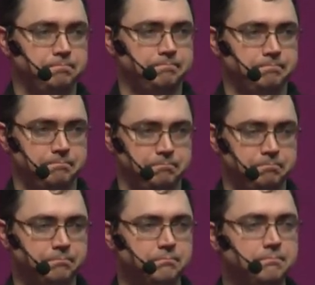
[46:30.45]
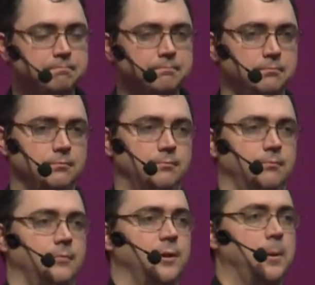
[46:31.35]
How do you work
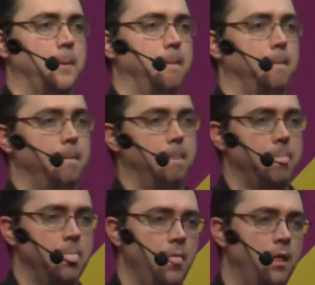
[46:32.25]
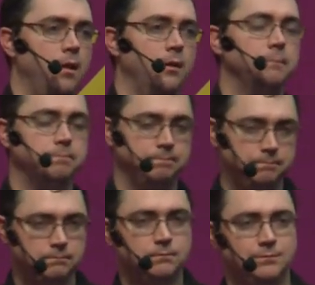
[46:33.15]
with them
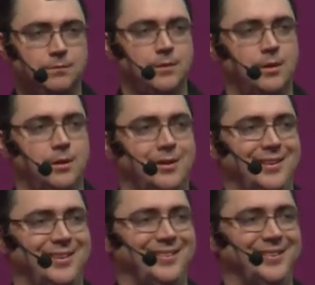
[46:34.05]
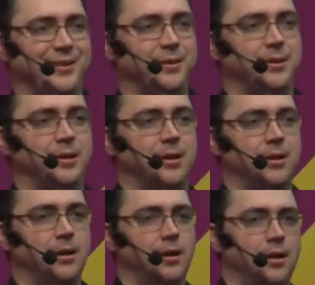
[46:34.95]
uh, in terms of documentation?
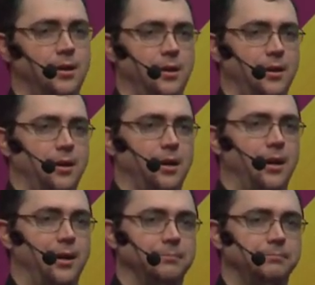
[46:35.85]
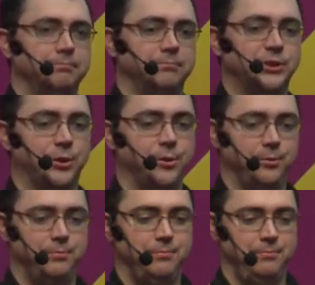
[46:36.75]
Um, so
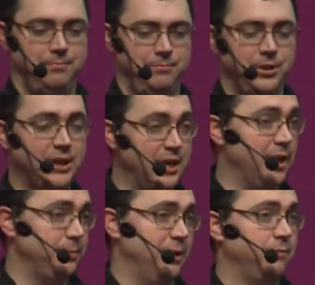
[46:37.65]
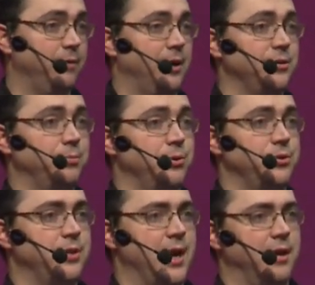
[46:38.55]
the key aspect for us
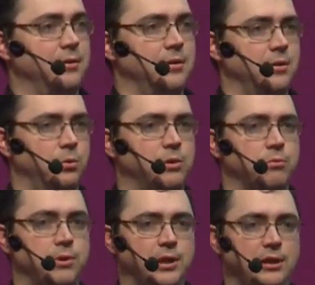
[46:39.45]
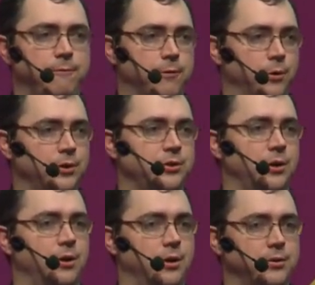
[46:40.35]
was that we really focused
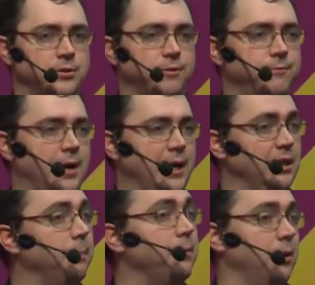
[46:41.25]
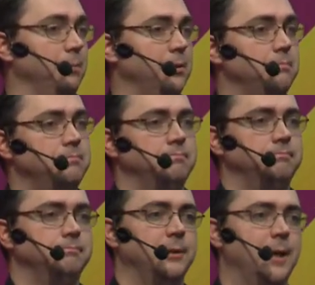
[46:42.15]
on defining a problem,
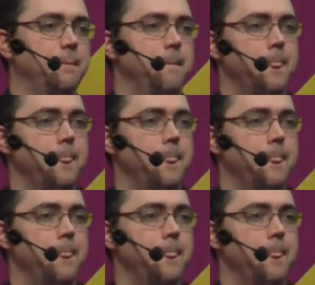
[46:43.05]
right?